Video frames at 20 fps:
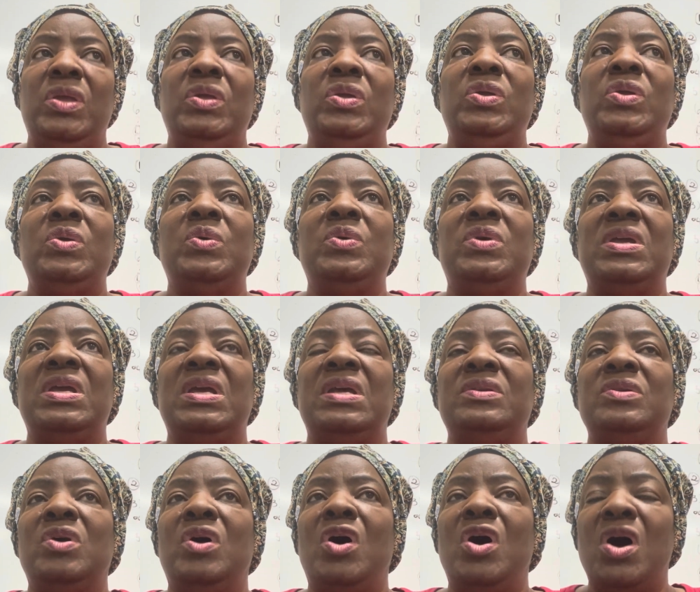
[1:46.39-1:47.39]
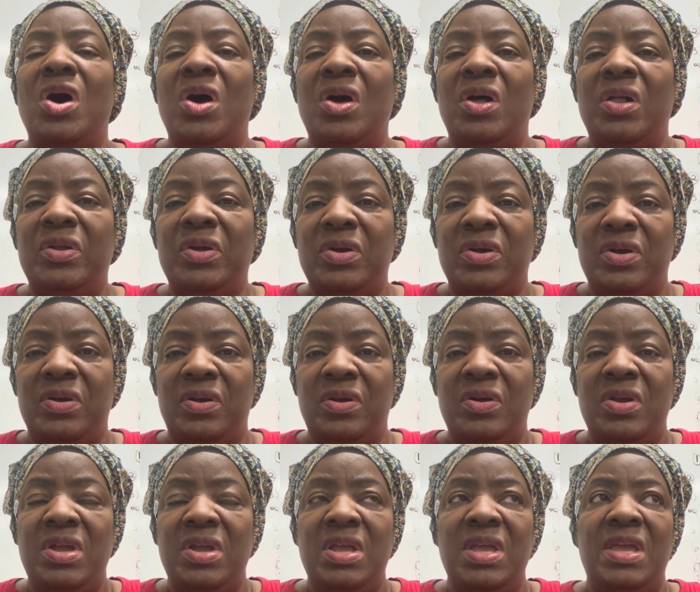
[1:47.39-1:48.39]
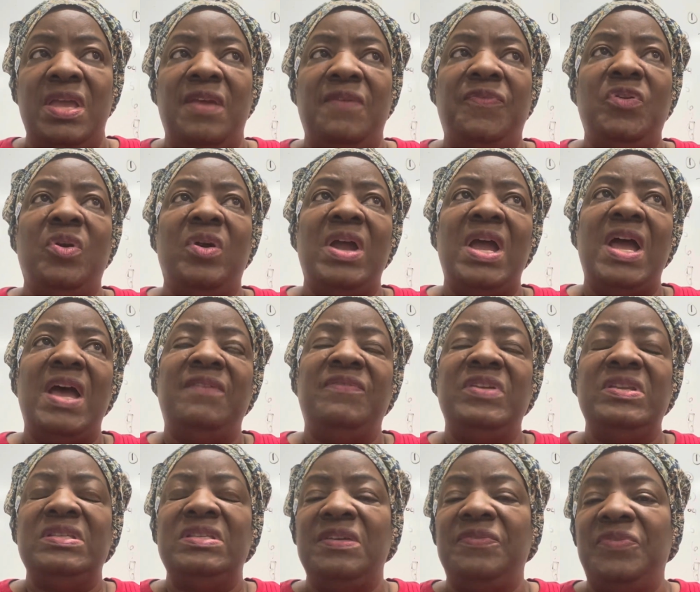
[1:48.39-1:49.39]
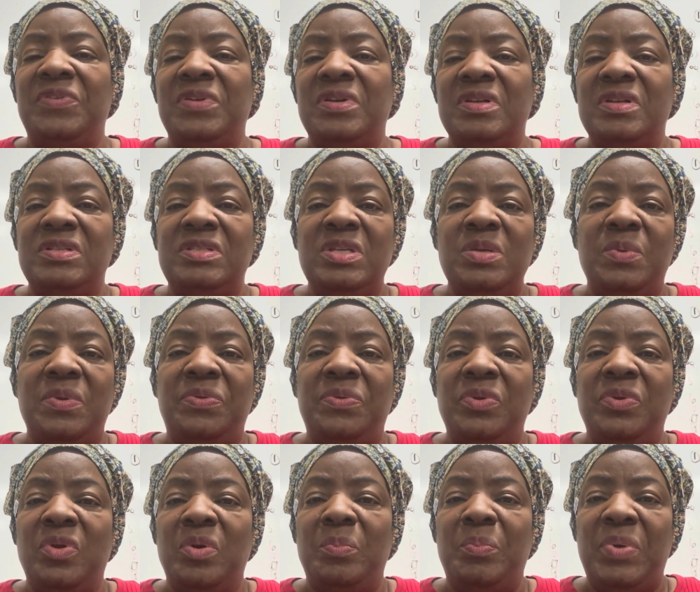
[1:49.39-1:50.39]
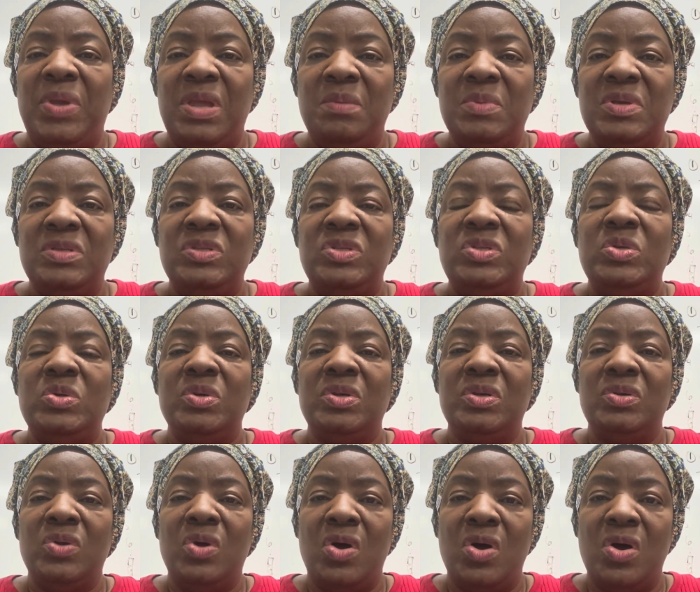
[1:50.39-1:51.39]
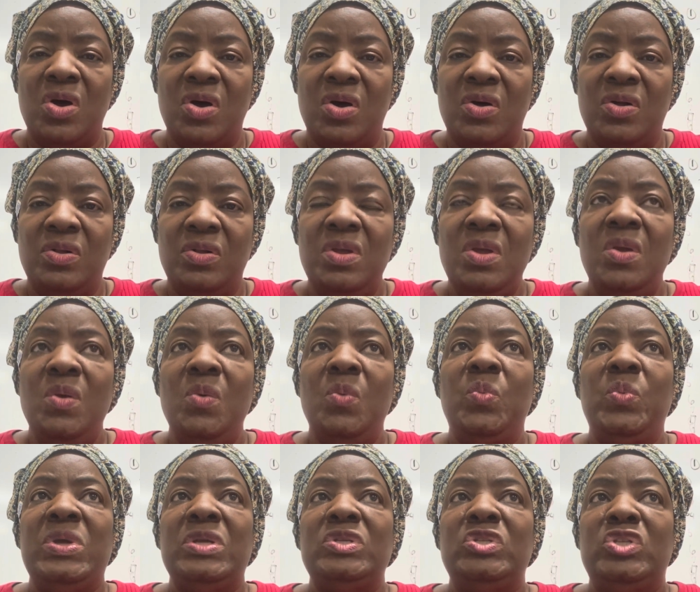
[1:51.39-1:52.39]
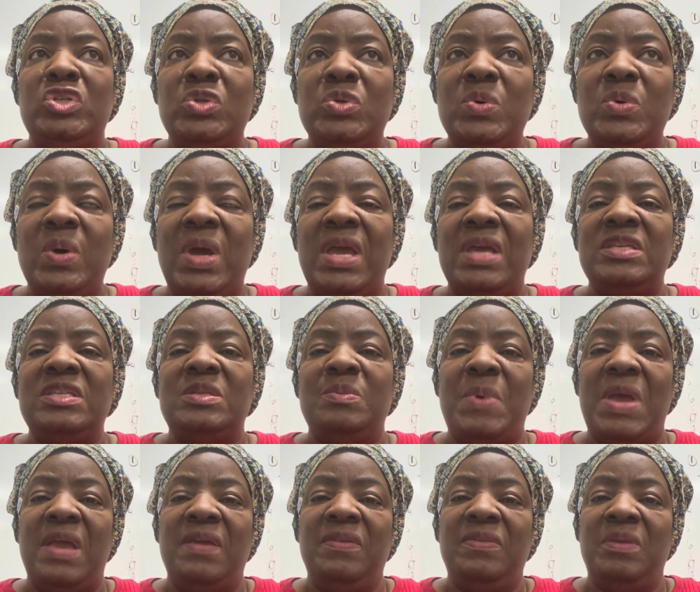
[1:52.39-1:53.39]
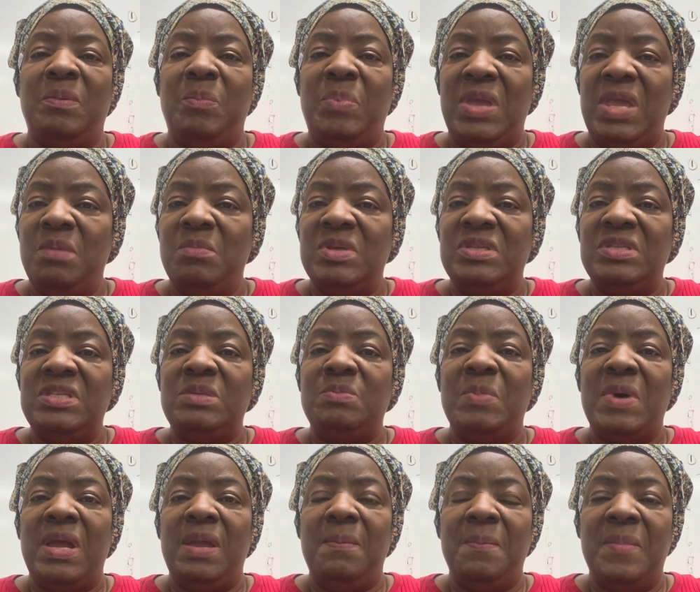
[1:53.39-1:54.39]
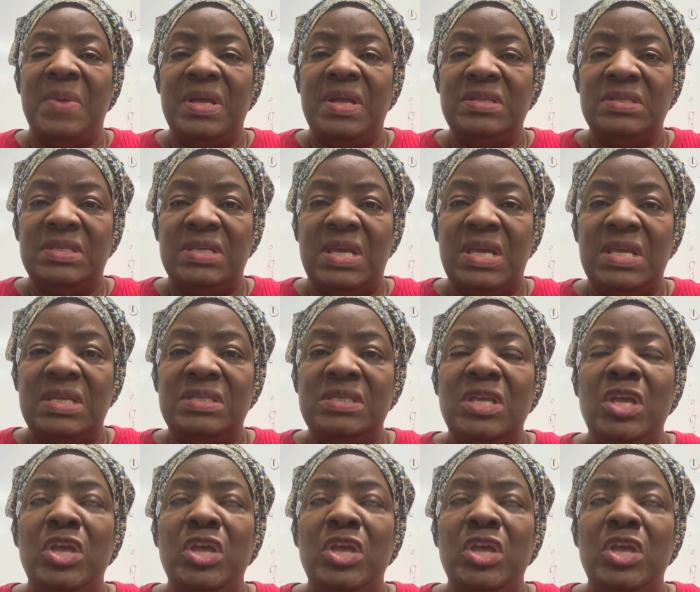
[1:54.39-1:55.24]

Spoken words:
You can call her. If you're having difficulty with your payments, you can call. We do expect the payments by Mondays.